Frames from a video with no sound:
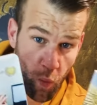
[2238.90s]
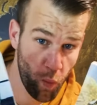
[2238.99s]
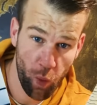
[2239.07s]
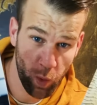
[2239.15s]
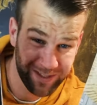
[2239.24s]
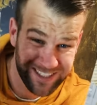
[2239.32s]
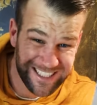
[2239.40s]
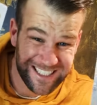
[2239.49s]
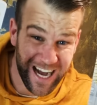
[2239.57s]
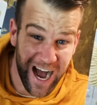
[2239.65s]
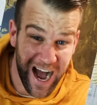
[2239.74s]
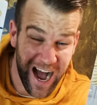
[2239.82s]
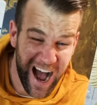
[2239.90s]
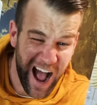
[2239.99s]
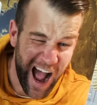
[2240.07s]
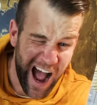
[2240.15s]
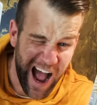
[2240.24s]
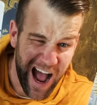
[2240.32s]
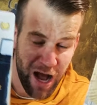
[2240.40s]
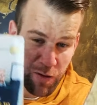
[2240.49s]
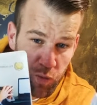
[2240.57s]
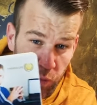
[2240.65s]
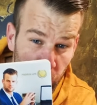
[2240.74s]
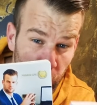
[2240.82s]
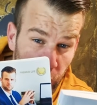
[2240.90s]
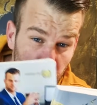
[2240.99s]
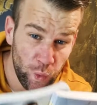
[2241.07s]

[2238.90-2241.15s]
it through the last three years of me